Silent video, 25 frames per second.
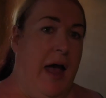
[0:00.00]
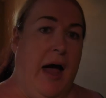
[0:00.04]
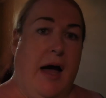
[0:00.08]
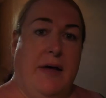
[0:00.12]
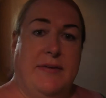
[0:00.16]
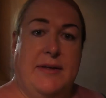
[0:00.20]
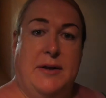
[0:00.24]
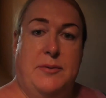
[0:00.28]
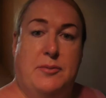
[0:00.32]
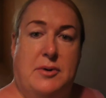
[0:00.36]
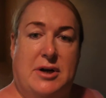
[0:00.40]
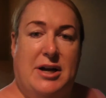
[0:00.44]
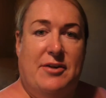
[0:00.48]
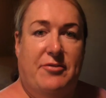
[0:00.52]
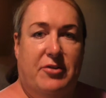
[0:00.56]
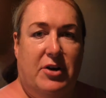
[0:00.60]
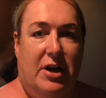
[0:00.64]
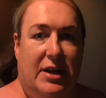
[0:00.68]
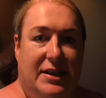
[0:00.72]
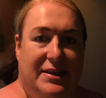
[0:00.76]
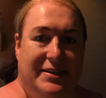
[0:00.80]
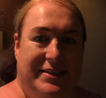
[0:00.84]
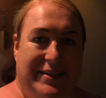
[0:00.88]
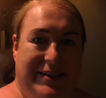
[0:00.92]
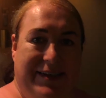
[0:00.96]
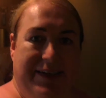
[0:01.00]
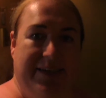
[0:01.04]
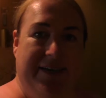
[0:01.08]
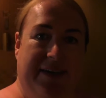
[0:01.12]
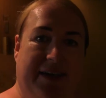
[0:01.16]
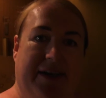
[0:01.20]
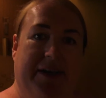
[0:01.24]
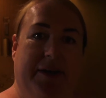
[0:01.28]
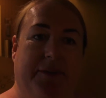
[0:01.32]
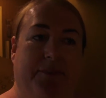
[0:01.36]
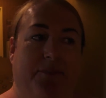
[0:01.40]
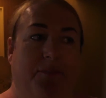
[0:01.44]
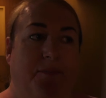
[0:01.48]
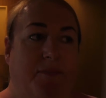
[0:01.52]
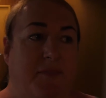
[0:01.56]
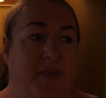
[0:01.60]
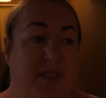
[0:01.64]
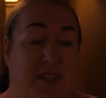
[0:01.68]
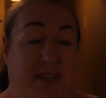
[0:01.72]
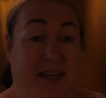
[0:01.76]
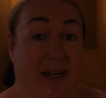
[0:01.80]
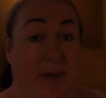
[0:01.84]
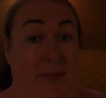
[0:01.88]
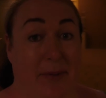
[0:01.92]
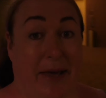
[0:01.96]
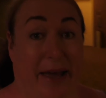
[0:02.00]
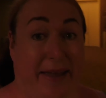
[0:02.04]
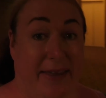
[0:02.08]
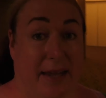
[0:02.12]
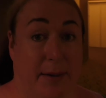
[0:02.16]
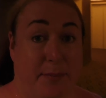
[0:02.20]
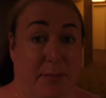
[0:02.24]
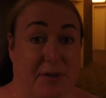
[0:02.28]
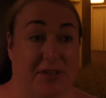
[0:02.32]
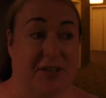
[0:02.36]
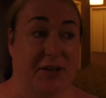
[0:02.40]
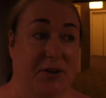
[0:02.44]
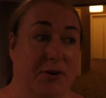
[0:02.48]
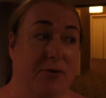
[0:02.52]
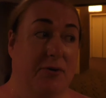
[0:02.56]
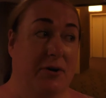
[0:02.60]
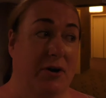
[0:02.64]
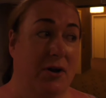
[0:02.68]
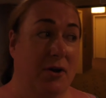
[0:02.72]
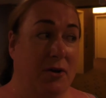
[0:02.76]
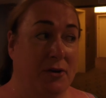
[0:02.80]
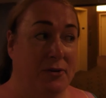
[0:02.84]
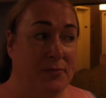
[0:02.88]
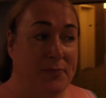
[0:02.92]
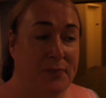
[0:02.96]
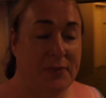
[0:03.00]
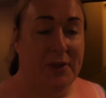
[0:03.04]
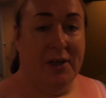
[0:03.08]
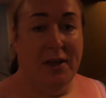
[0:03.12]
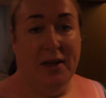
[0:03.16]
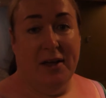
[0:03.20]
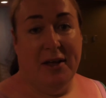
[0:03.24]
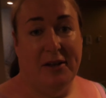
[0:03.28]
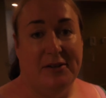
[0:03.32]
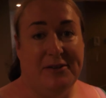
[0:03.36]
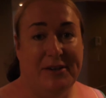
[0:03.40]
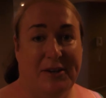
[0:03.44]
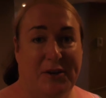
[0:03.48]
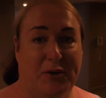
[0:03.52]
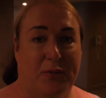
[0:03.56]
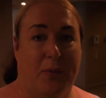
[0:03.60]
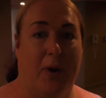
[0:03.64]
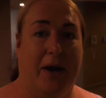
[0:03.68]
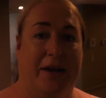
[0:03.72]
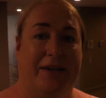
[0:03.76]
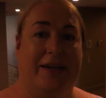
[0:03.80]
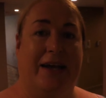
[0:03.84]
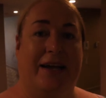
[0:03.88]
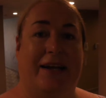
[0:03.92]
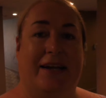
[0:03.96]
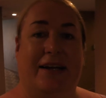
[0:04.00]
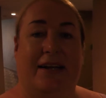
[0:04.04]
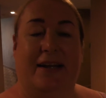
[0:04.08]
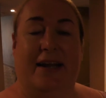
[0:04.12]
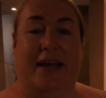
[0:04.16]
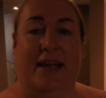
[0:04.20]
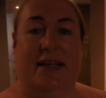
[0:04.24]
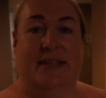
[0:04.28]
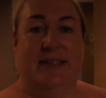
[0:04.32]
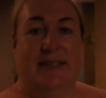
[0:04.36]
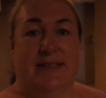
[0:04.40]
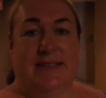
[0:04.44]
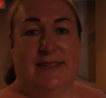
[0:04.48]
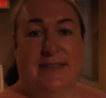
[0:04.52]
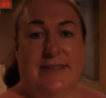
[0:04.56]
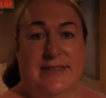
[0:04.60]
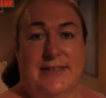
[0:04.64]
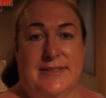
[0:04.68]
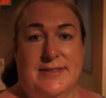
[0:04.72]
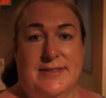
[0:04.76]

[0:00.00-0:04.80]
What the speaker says: And then whatever else. Just kind of making up as I go along. Need a wide angle lens.